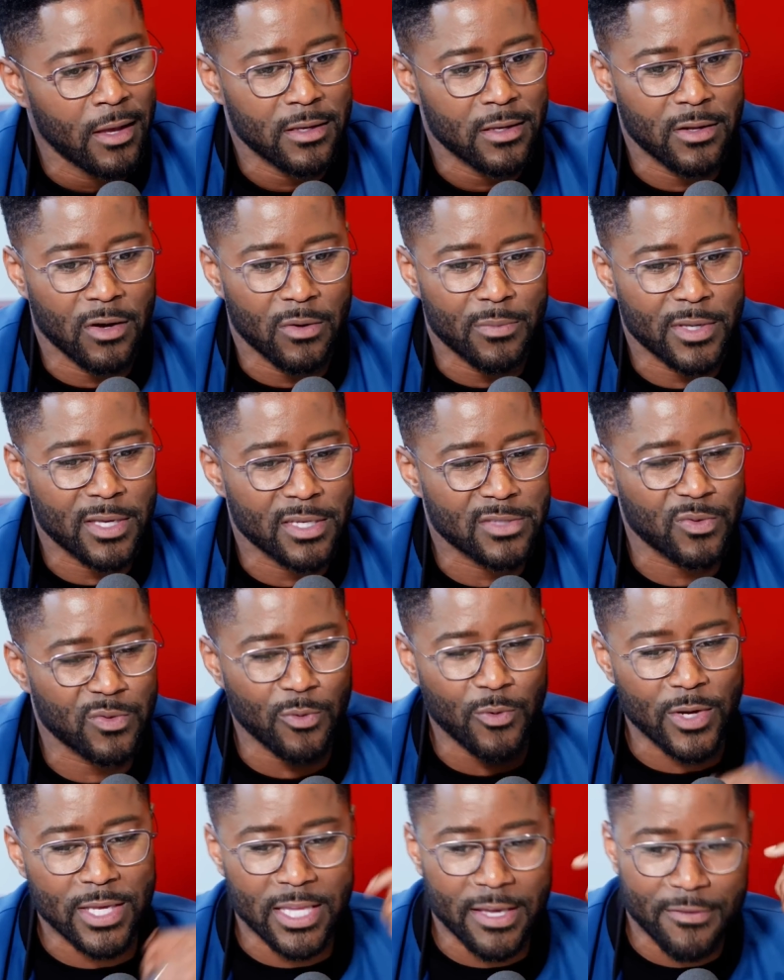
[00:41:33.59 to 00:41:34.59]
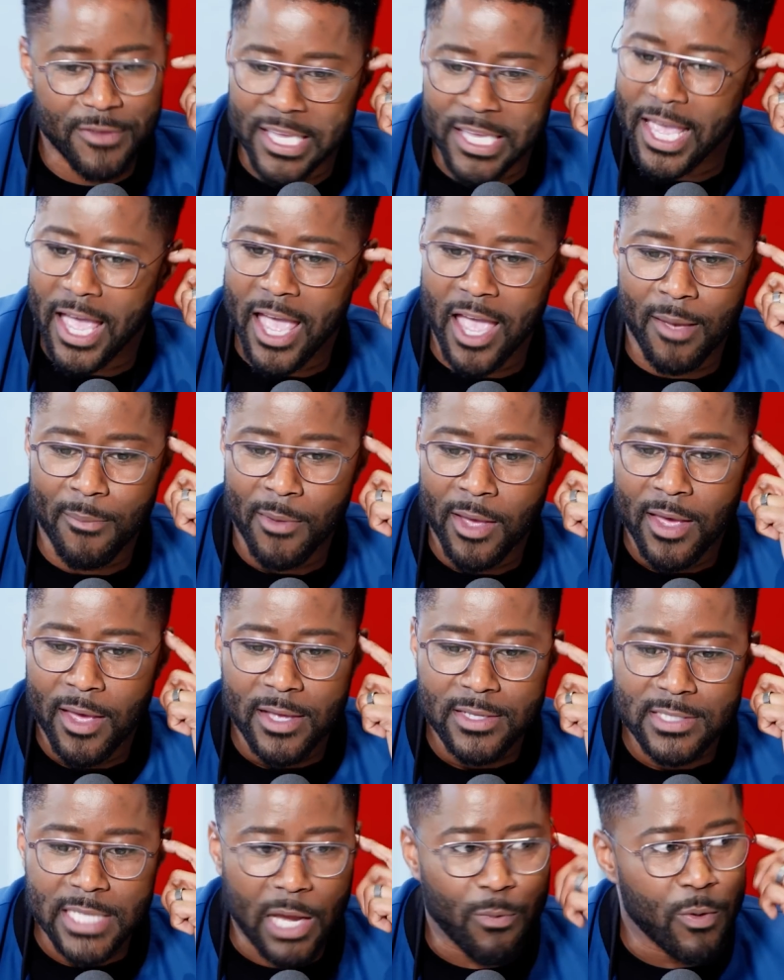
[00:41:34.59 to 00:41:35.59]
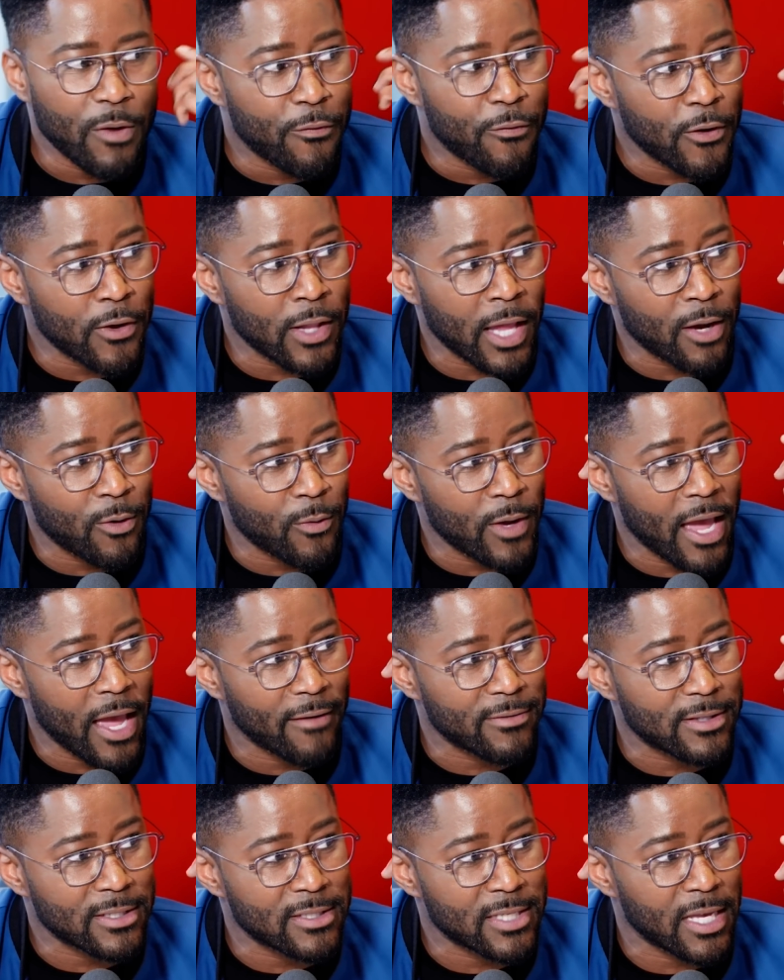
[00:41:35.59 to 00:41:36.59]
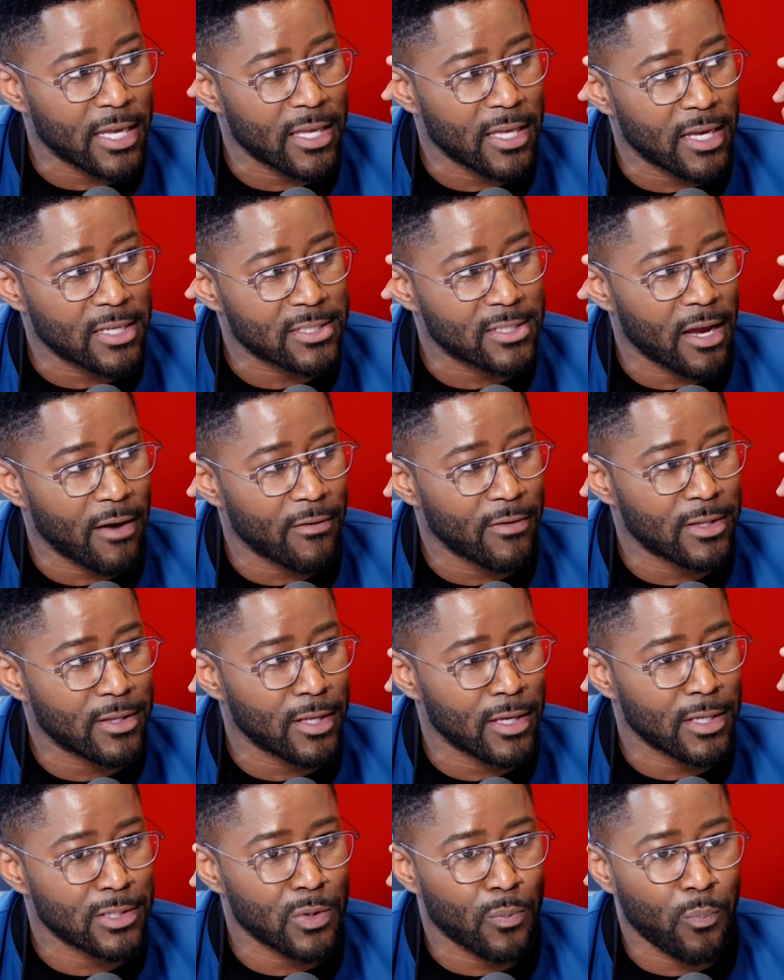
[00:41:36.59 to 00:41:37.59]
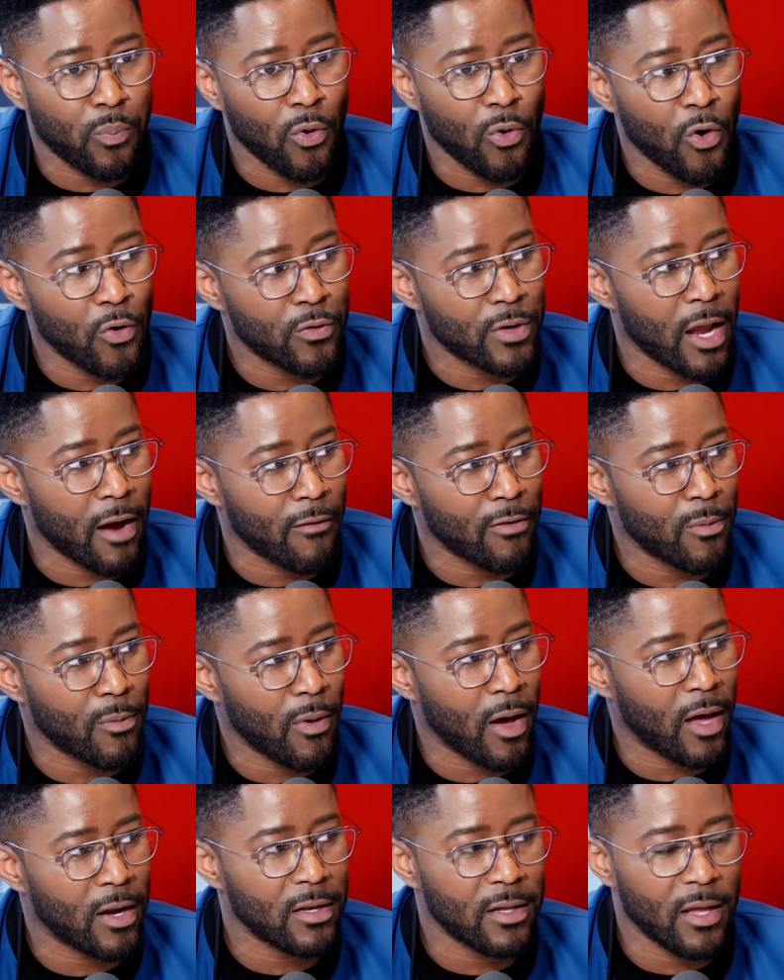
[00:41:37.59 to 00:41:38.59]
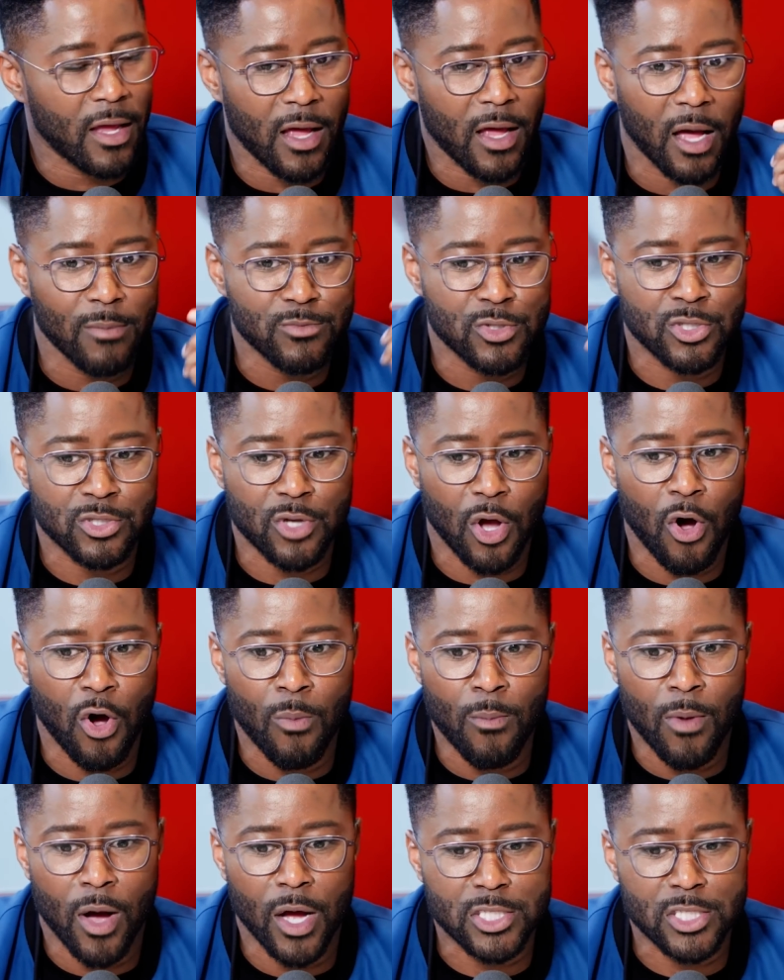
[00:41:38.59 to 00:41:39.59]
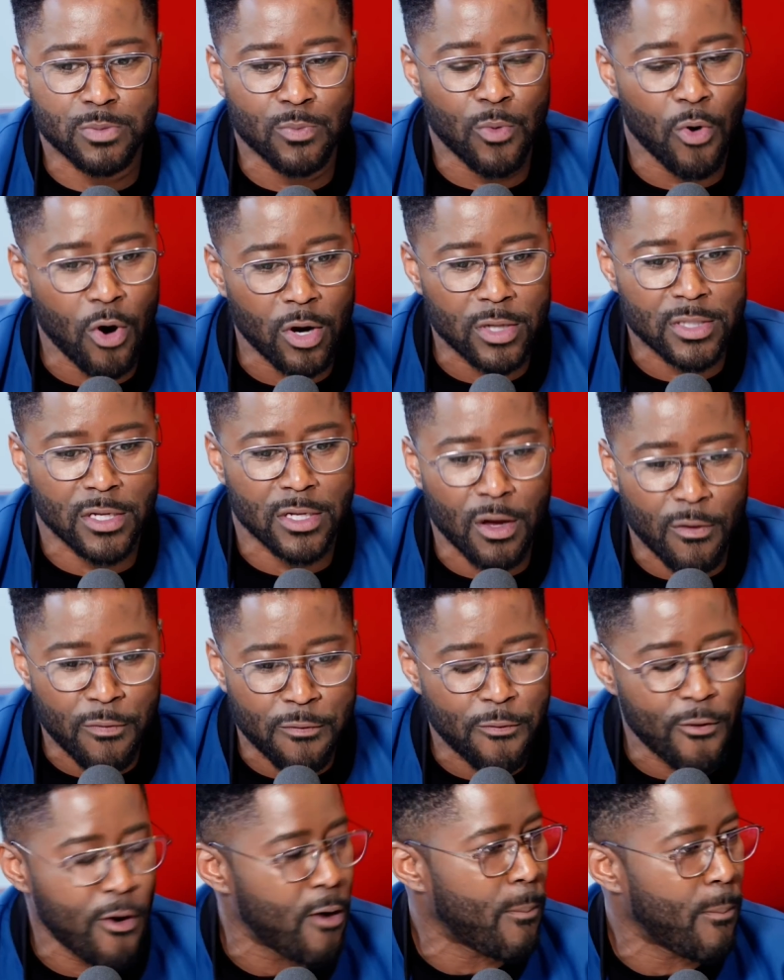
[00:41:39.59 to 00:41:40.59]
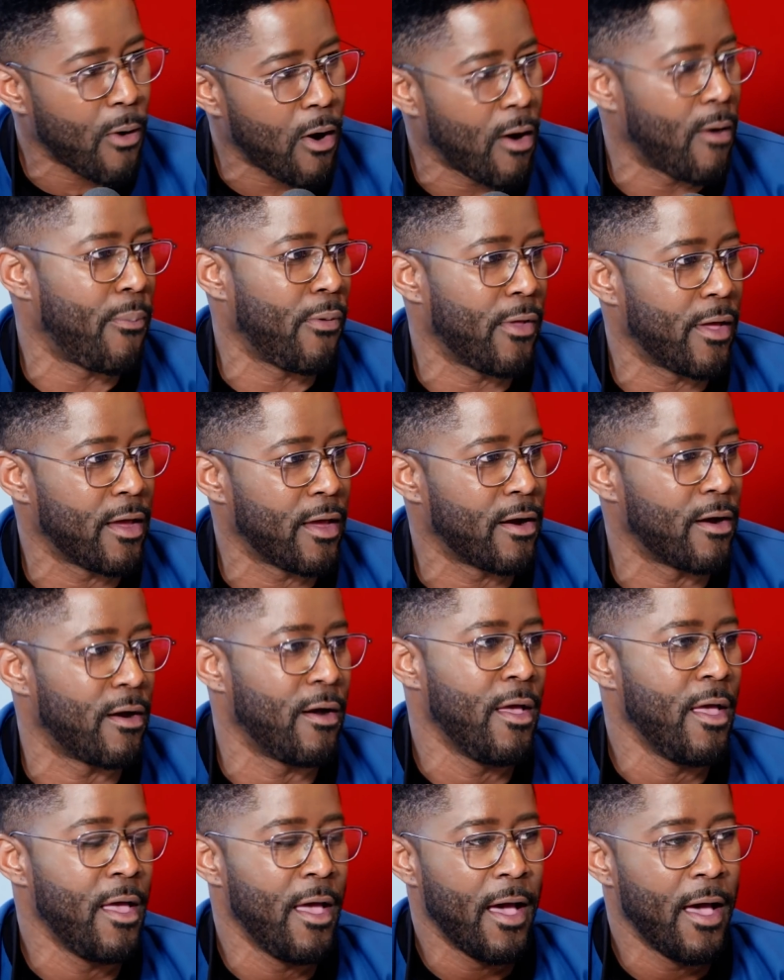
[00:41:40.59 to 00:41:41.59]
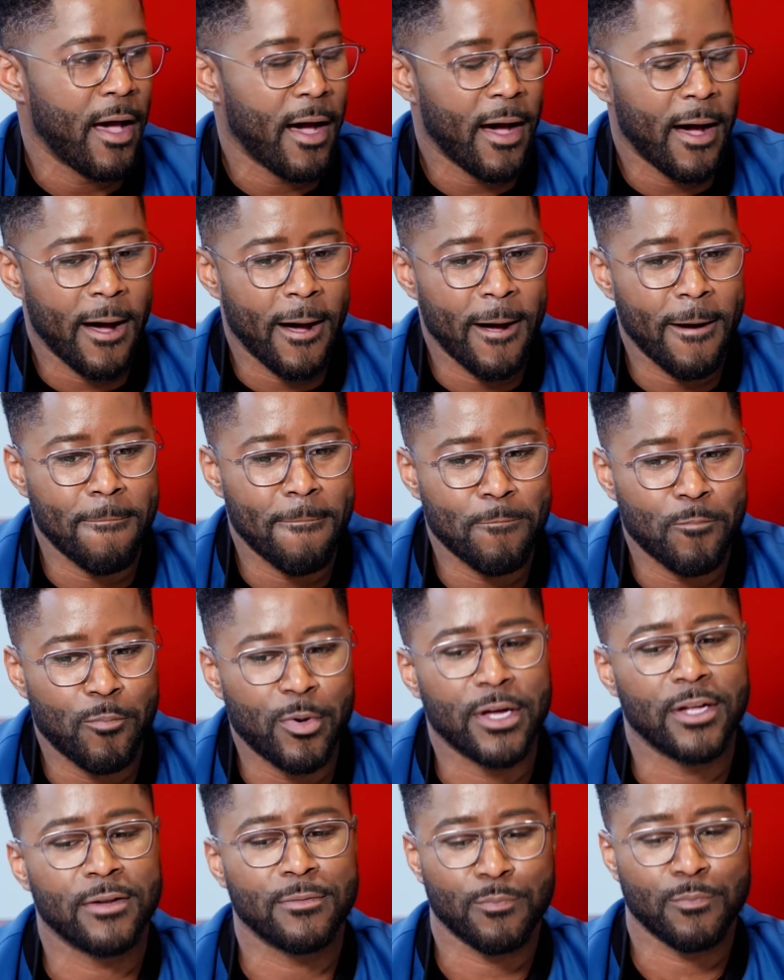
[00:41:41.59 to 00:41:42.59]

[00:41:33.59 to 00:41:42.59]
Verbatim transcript: Because when we leave the game, it's like we feel like we have to say yes to everything to prove to everybody that I'm so much more than a football player. Yeah. Right.